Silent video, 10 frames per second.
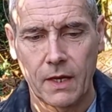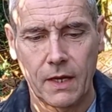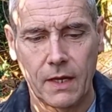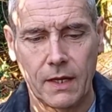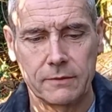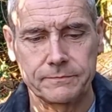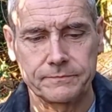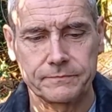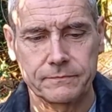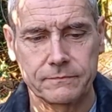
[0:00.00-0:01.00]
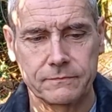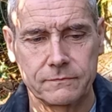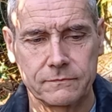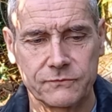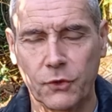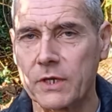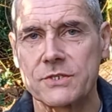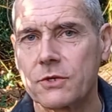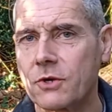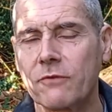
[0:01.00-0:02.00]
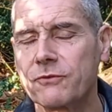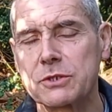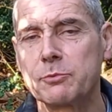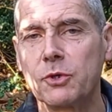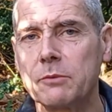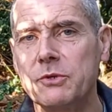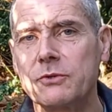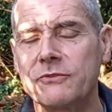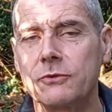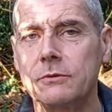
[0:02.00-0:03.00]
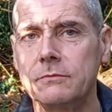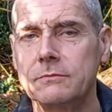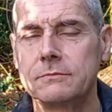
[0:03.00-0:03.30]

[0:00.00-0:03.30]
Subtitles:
For as comfortable and beautiful